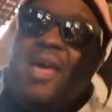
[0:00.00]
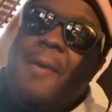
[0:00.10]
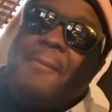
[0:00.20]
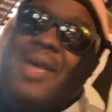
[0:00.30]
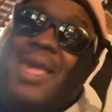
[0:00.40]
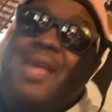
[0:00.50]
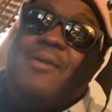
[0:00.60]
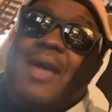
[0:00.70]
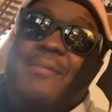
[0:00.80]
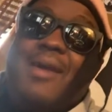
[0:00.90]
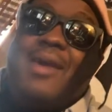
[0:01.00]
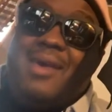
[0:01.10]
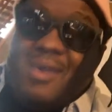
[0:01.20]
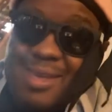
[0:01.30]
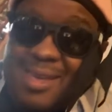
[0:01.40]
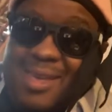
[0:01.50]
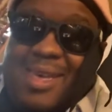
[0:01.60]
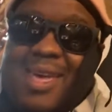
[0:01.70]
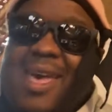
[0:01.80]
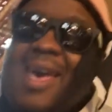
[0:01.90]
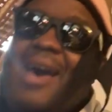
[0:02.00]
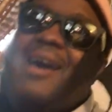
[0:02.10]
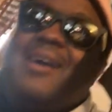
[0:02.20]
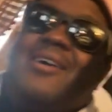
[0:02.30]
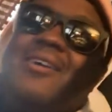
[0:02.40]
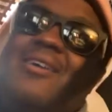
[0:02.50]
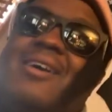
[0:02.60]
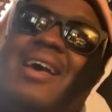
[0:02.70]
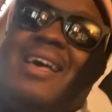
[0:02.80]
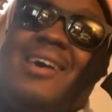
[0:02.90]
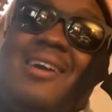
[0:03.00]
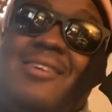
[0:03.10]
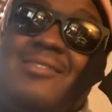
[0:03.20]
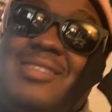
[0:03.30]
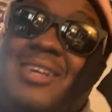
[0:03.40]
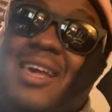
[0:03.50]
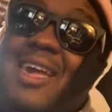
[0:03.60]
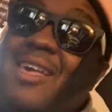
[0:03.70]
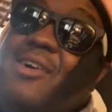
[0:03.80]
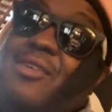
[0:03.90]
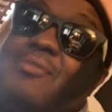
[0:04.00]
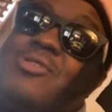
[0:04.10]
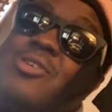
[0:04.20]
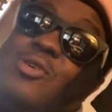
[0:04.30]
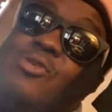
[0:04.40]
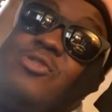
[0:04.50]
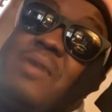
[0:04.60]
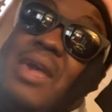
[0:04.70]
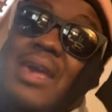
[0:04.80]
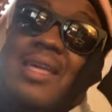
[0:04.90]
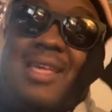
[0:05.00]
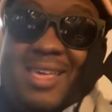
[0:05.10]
But anyway, man, I heard you took an L on them shoes, man.